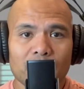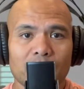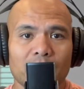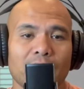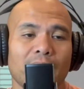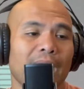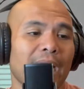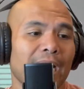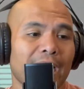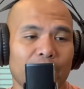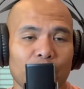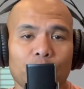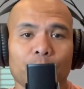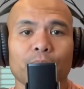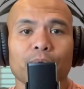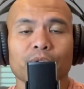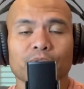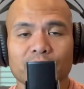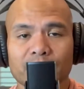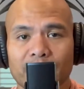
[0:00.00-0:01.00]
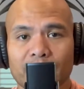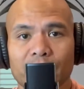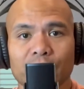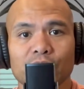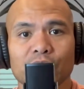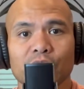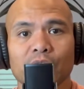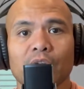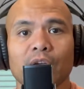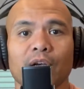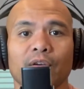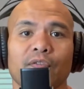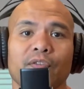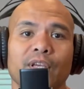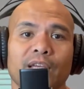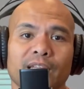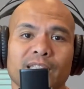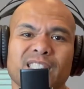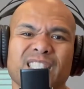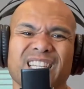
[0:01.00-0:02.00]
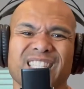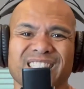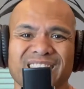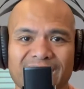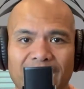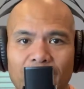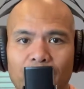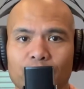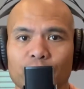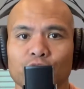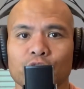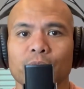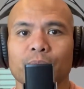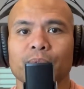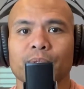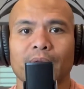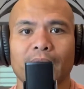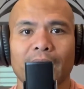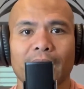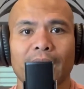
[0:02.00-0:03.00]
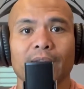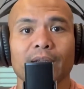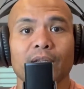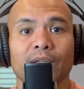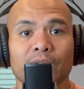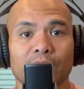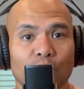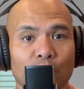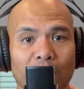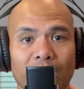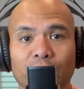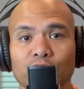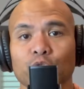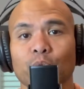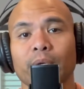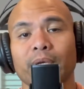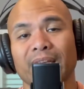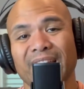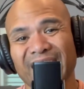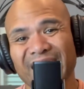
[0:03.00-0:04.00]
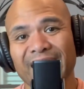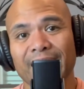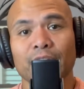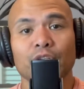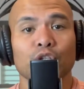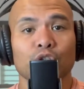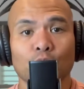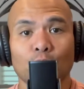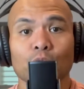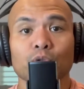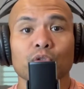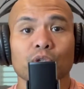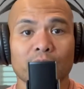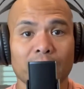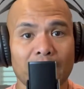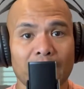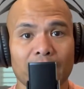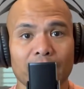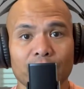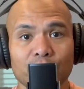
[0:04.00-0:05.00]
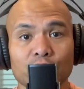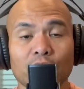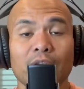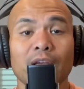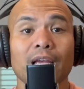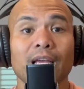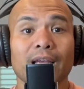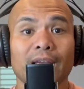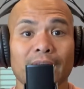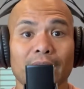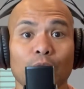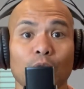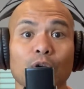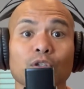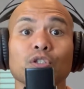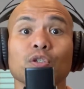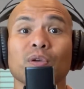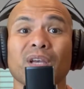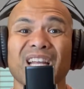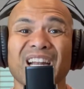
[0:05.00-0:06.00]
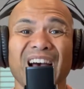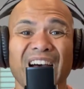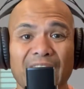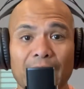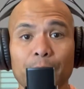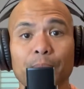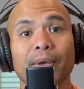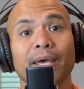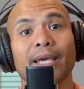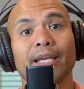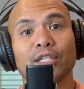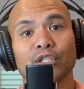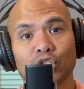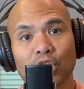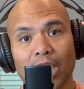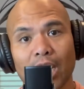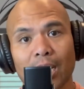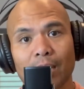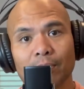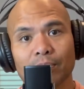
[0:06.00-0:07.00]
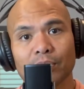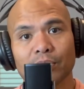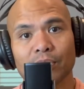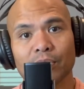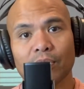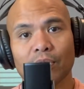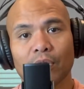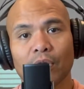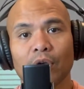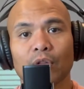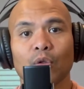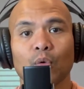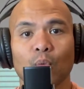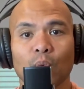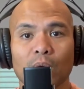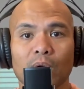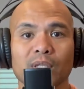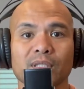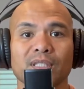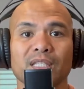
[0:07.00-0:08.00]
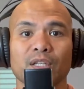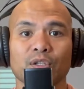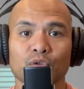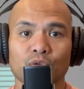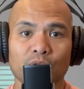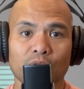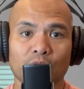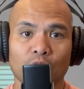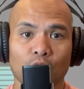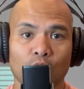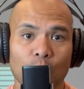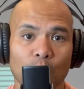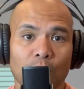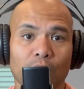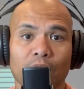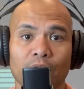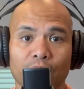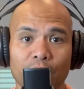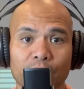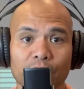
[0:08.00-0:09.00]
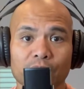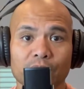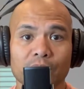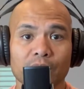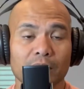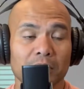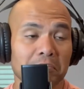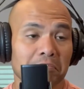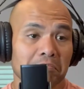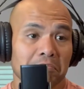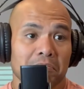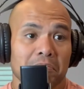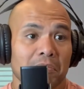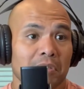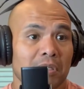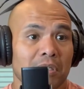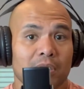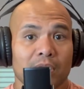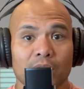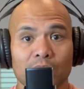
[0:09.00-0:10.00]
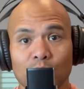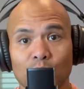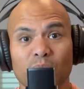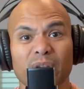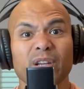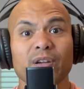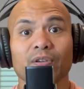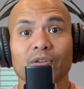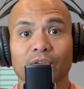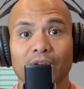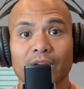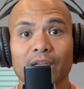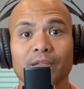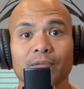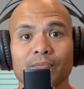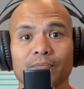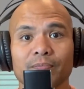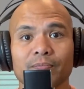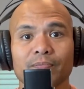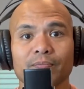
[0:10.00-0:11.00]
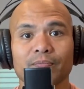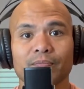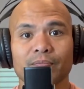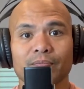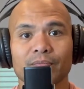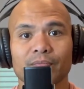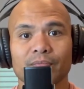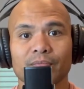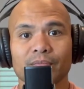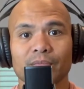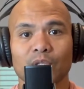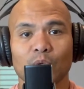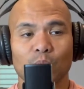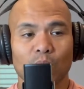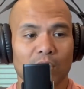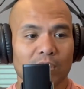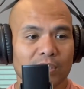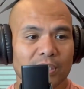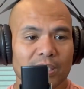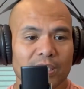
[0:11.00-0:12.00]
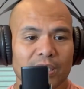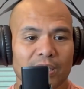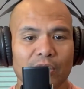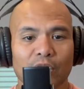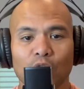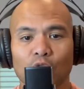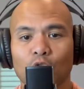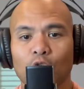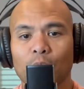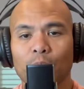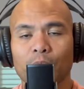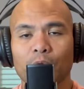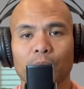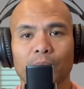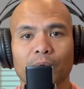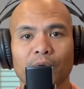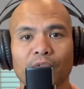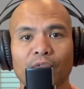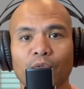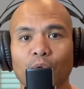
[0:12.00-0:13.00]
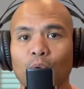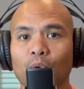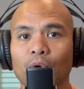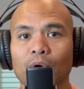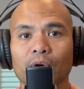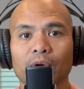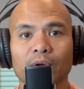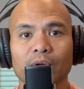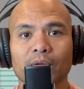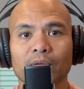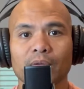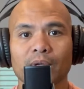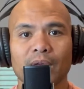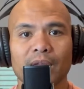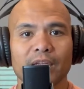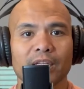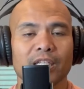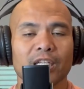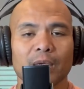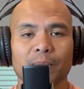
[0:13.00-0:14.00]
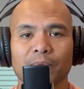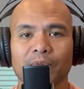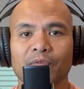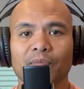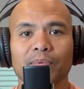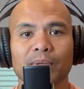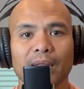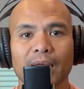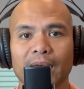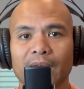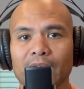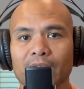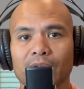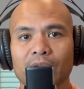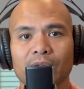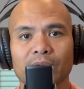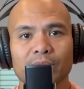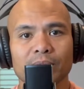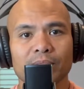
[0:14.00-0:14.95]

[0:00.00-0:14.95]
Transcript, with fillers: a higher percentage of kids get scholarships and graduate and go to college and also get high paying jobs are the ones that do their homework first. Weird, right? The ones that did their homework before any type of play,